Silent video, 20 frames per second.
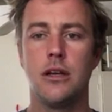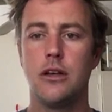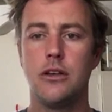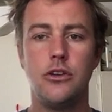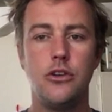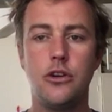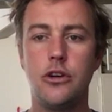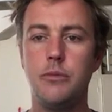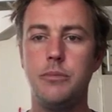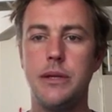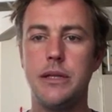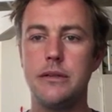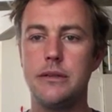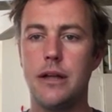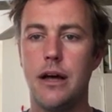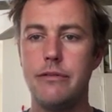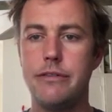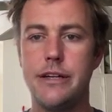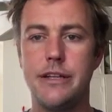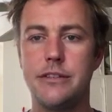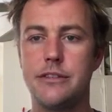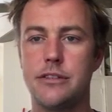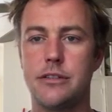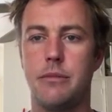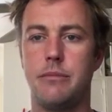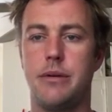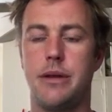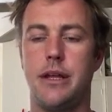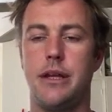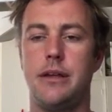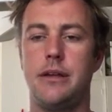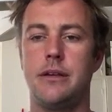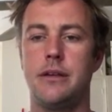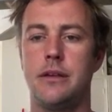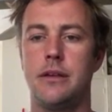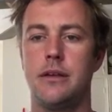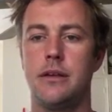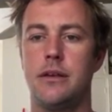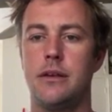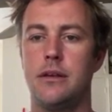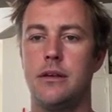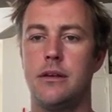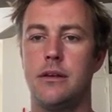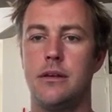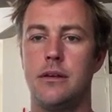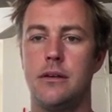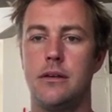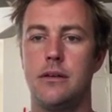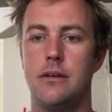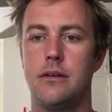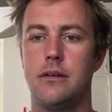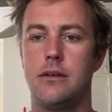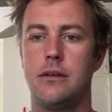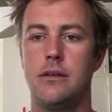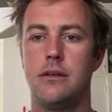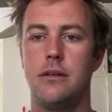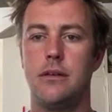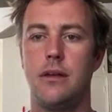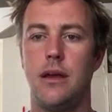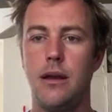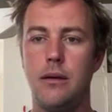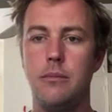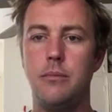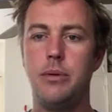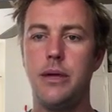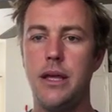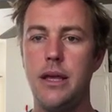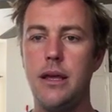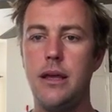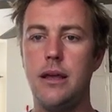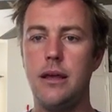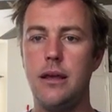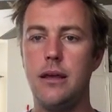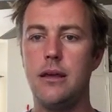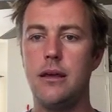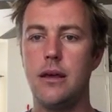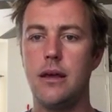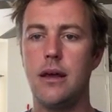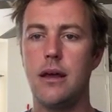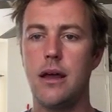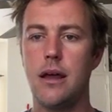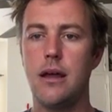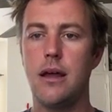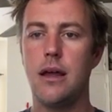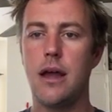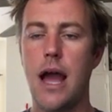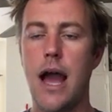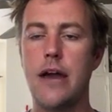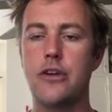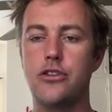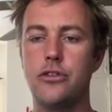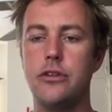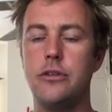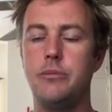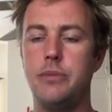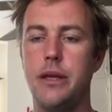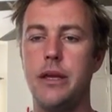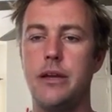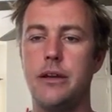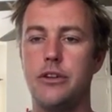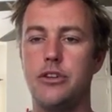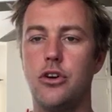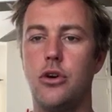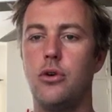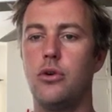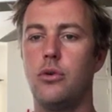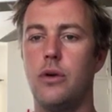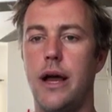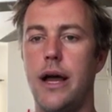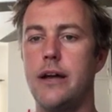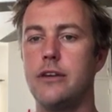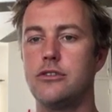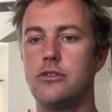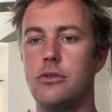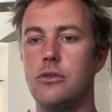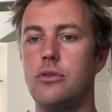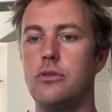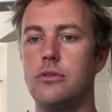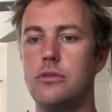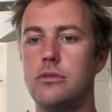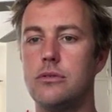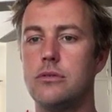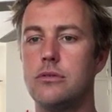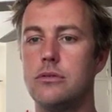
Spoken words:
You could be loving somebody and be actually being a total asshole.